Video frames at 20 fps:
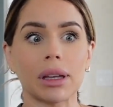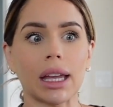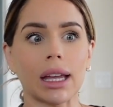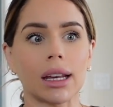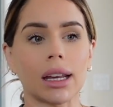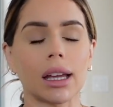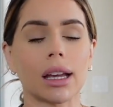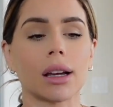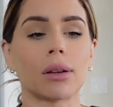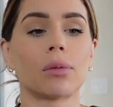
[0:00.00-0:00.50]

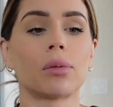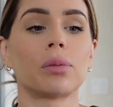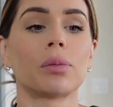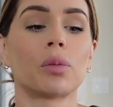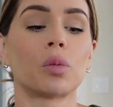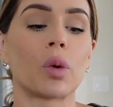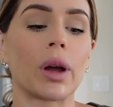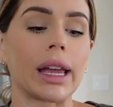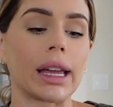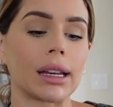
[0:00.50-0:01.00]
gaining
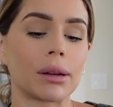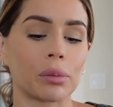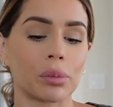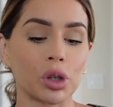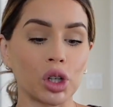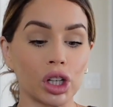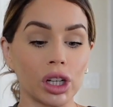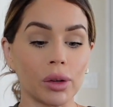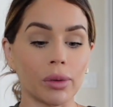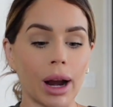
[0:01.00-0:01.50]
weight
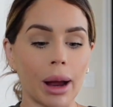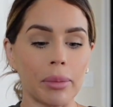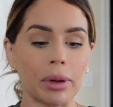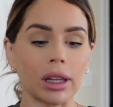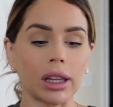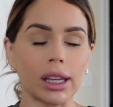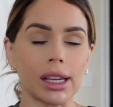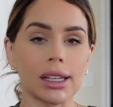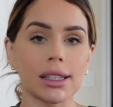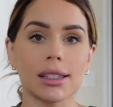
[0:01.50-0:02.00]
pretty
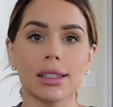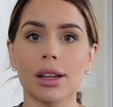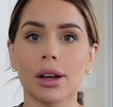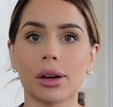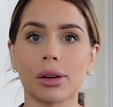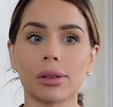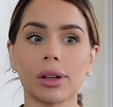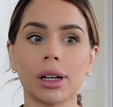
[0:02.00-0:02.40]
rapidly. So,